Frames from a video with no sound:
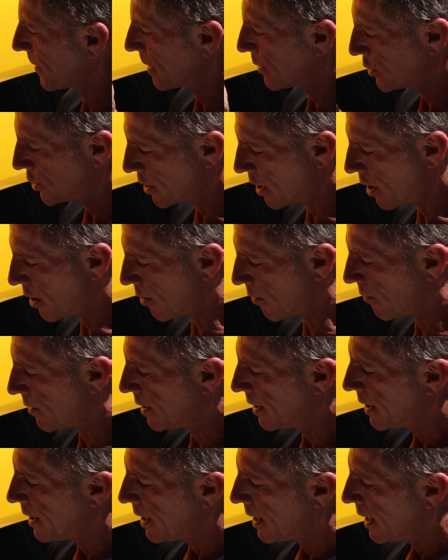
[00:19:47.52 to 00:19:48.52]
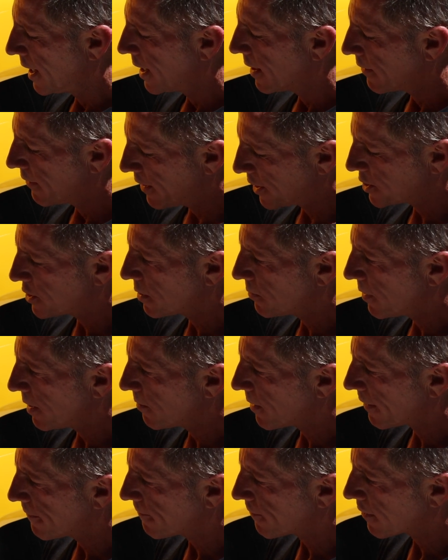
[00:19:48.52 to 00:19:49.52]
So this would be
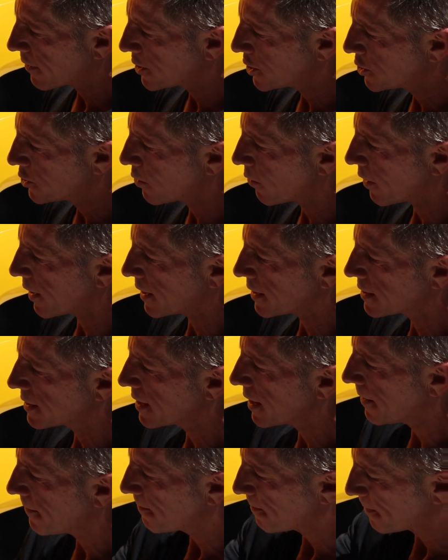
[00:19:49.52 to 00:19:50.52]
my first choice.